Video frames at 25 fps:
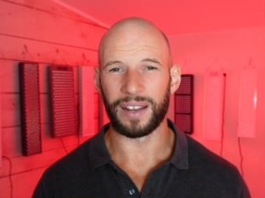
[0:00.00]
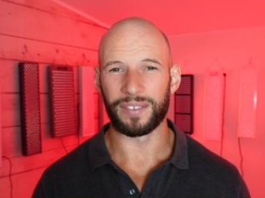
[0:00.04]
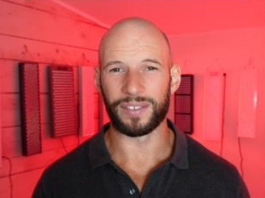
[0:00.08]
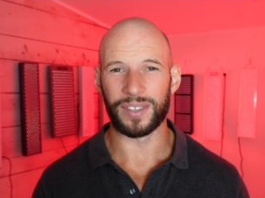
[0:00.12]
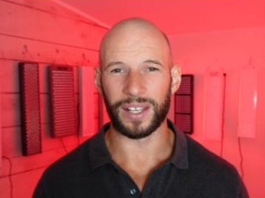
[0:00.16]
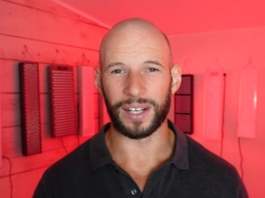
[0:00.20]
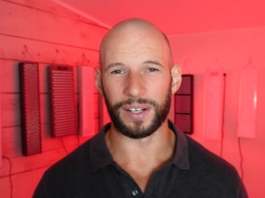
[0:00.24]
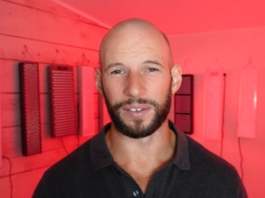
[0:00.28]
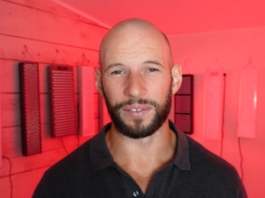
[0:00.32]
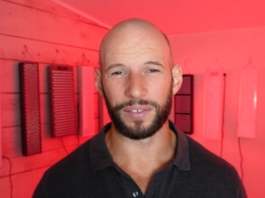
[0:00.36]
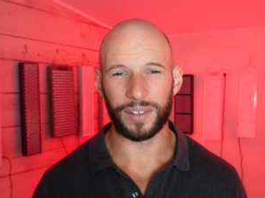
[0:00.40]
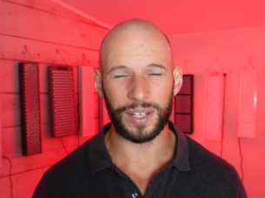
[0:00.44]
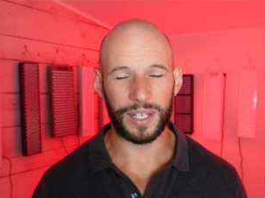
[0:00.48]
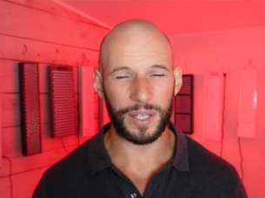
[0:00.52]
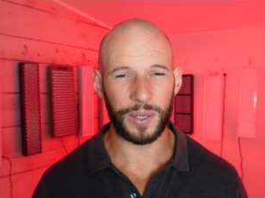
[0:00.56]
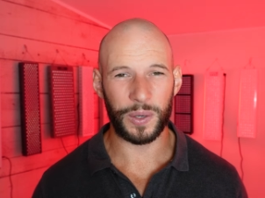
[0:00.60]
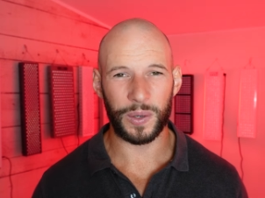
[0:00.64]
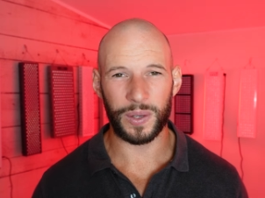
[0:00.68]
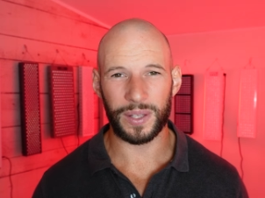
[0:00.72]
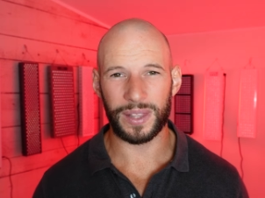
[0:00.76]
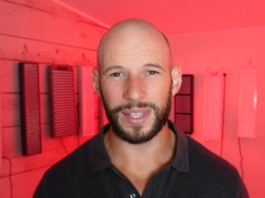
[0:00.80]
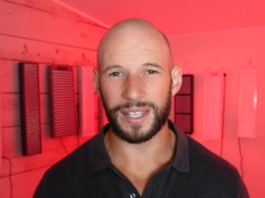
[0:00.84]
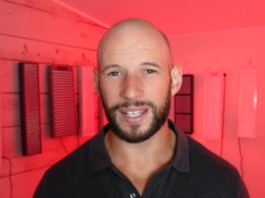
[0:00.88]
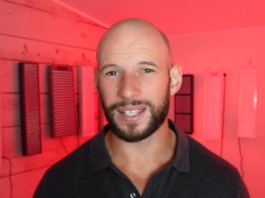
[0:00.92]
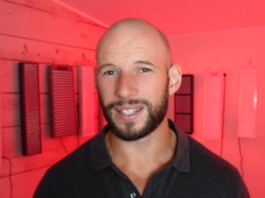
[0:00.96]
I've done a video
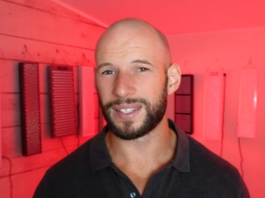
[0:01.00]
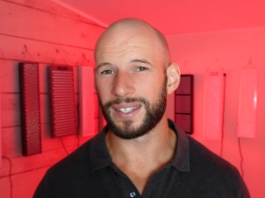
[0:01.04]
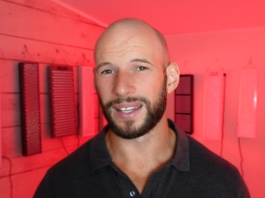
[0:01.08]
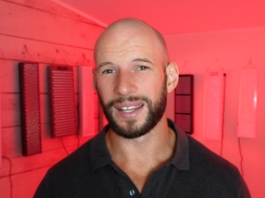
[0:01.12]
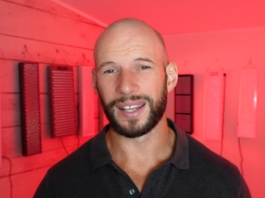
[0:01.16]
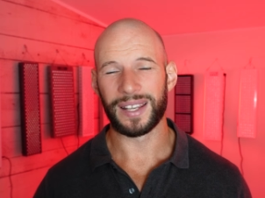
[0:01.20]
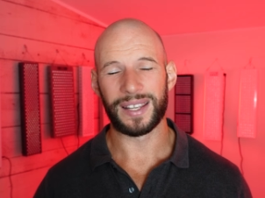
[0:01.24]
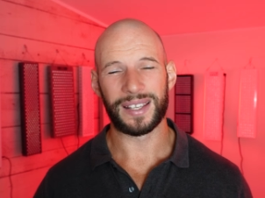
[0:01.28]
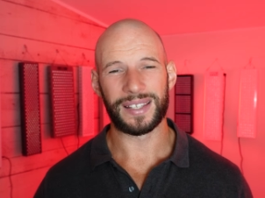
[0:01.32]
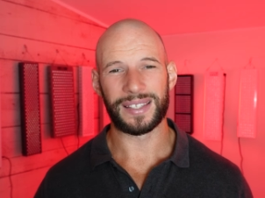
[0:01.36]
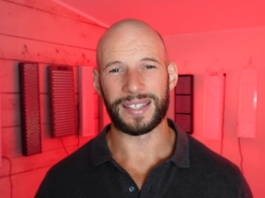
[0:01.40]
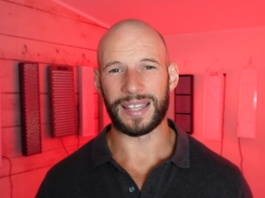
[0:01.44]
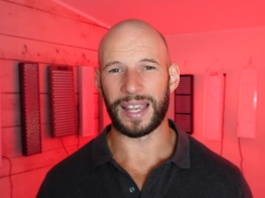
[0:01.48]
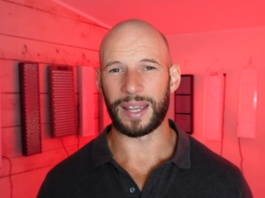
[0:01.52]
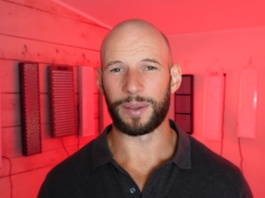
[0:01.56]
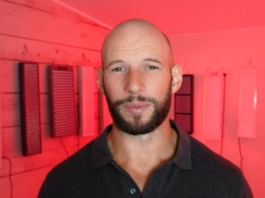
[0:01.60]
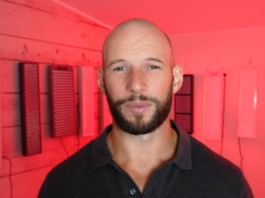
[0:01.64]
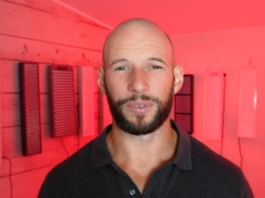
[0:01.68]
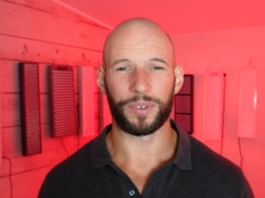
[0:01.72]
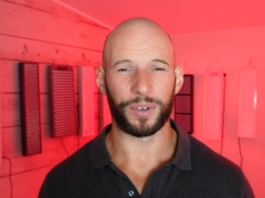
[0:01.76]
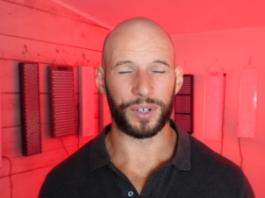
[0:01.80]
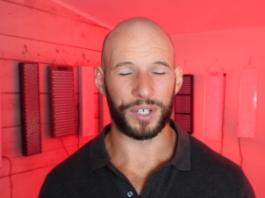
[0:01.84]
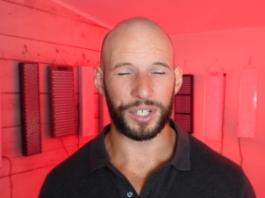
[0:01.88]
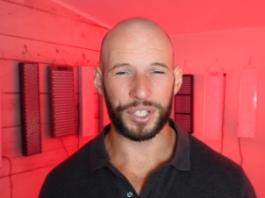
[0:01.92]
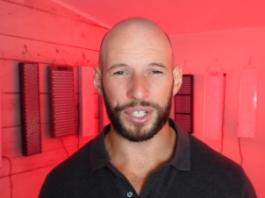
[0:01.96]
on this. Same
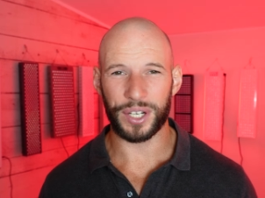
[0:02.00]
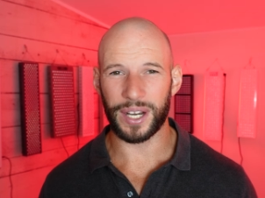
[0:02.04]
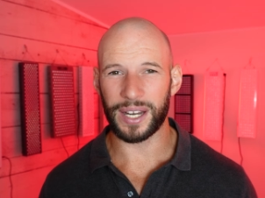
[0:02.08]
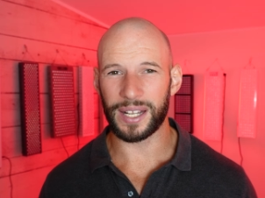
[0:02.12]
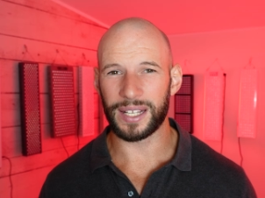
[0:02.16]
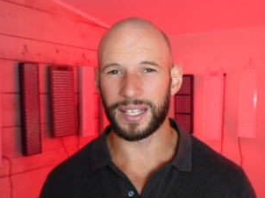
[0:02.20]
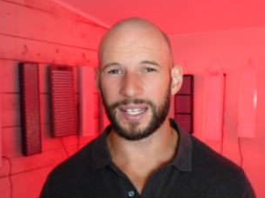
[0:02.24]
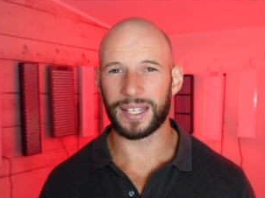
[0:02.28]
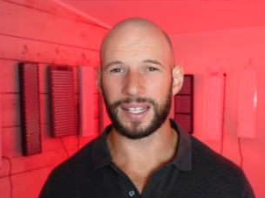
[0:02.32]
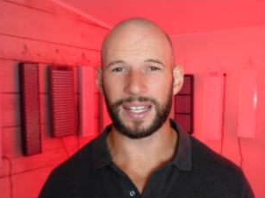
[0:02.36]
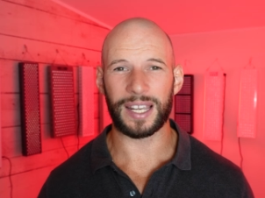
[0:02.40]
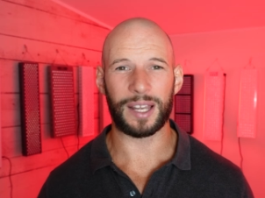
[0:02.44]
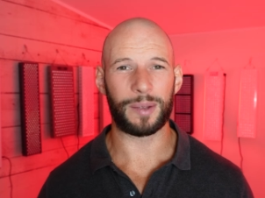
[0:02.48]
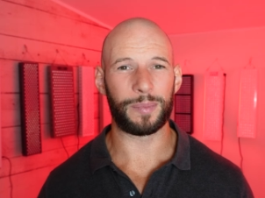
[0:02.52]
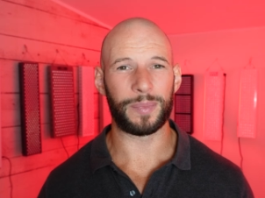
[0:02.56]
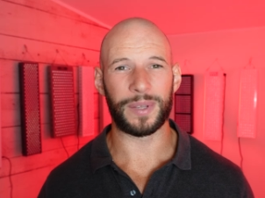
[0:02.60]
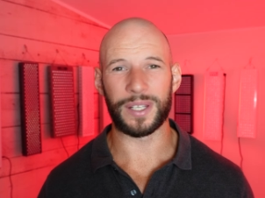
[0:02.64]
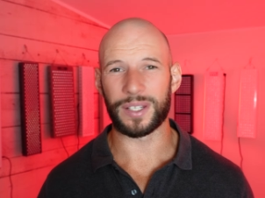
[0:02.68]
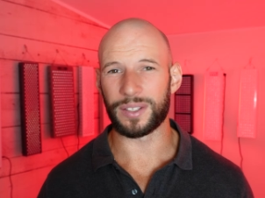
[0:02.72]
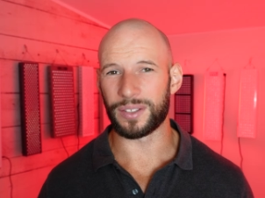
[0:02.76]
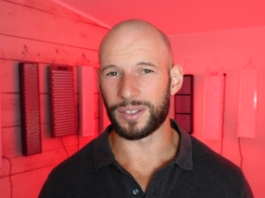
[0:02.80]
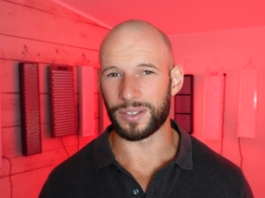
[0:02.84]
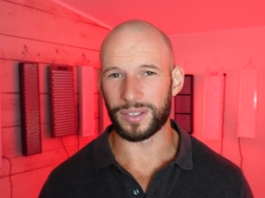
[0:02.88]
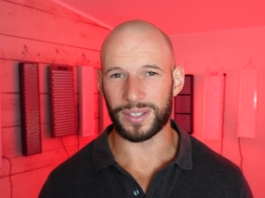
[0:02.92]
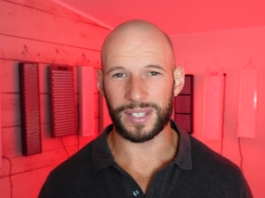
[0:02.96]
for Australian
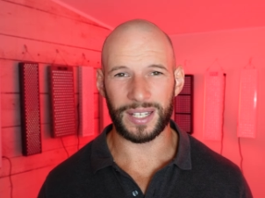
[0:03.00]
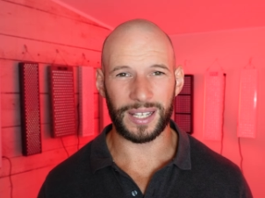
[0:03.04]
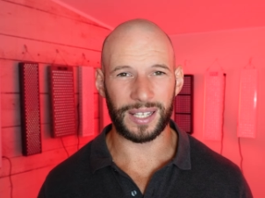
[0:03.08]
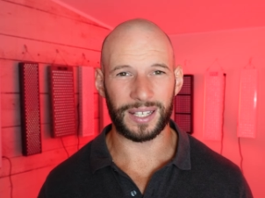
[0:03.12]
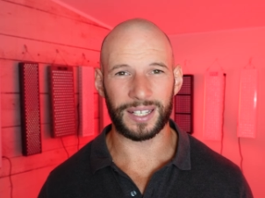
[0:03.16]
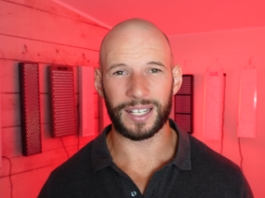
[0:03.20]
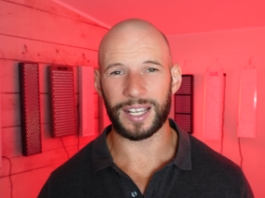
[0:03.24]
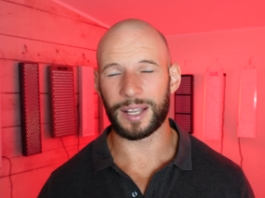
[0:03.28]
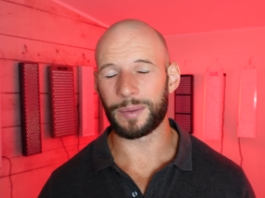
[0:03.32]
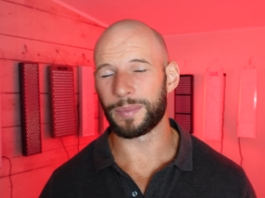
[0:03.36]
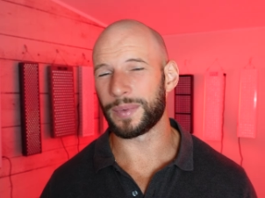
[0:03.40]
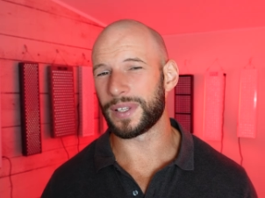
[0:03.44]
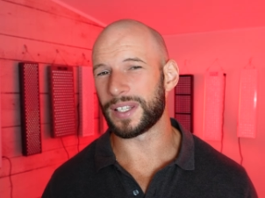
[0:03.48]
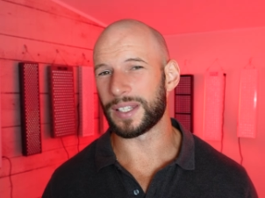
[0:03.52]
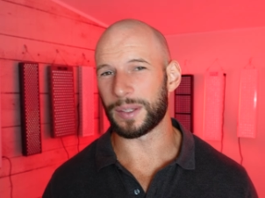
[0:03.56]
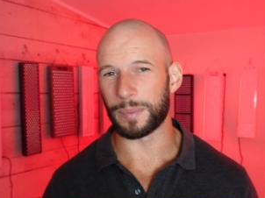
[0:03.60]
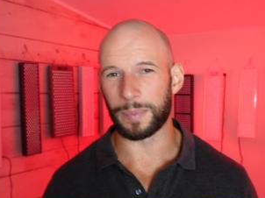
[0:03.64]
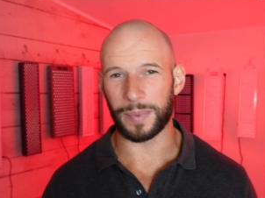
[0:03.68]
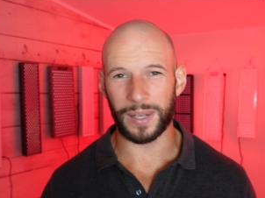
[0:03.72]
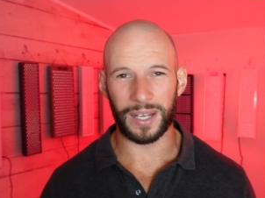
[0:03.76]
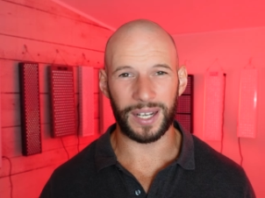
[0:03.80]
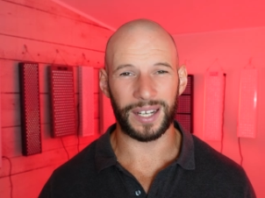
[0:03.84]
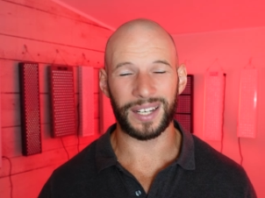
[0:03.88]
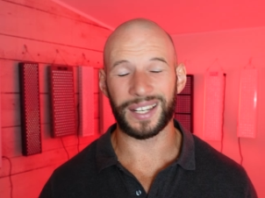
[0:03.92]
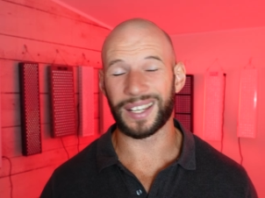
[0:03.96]
companies, New Zealand companies,
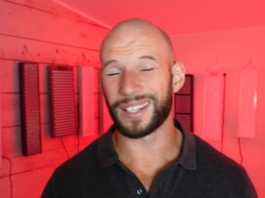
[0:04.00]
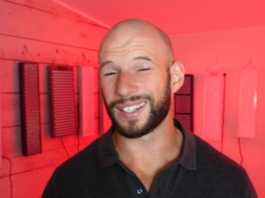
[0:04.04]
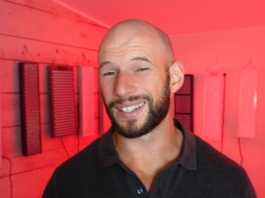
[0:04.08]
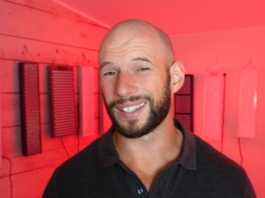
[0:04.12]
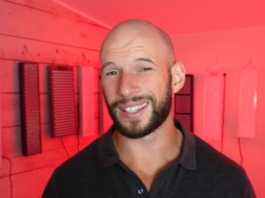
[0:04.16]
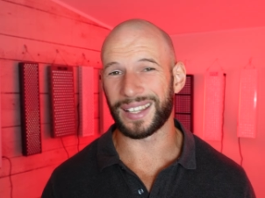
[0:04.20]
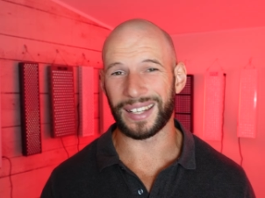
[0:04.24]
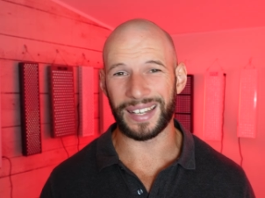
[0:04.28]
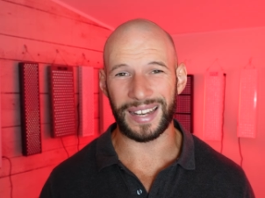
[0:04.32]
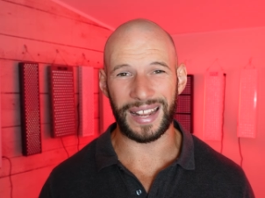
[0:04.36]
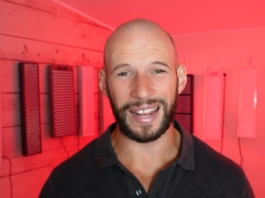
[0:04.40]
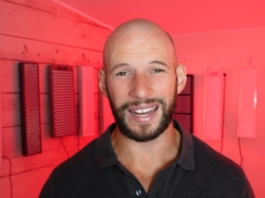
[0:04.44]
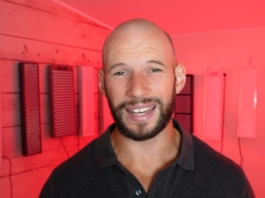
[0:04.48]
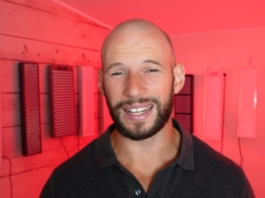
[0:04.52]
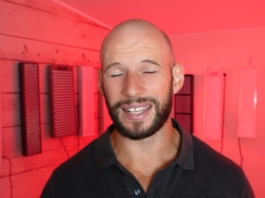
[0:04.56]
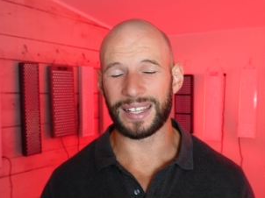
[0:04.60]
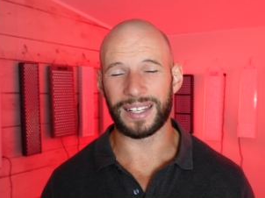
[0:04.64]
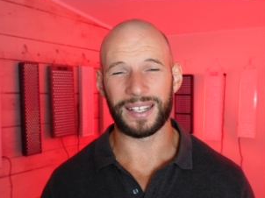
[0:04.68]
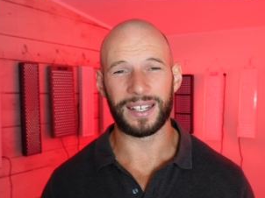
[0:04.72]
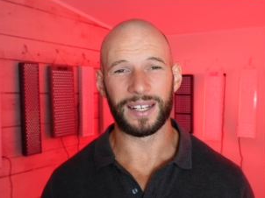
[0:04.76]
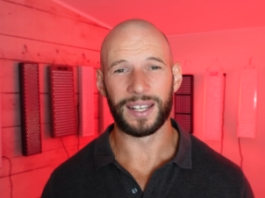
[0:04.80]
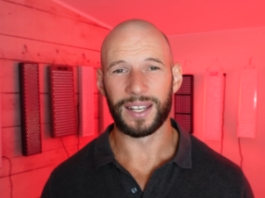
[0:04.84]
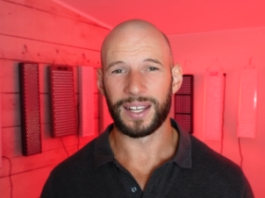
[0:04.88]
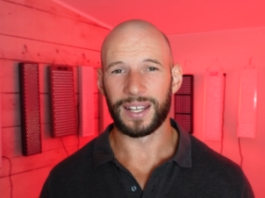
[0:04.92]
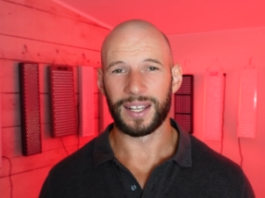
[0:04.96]
American,
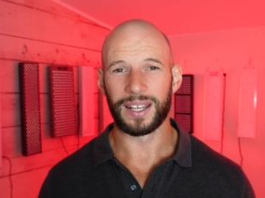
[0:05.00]
Canadian.